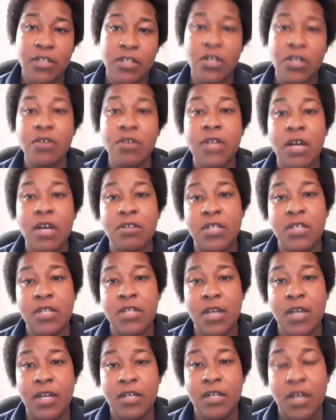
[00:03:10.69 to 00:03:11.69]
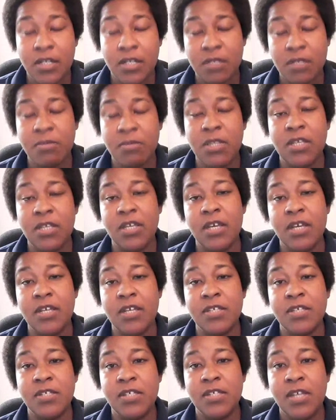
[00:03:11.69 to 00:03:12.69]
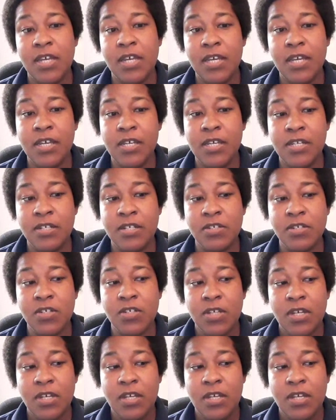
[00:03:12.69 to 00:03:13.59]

turned out to not not to be the case, and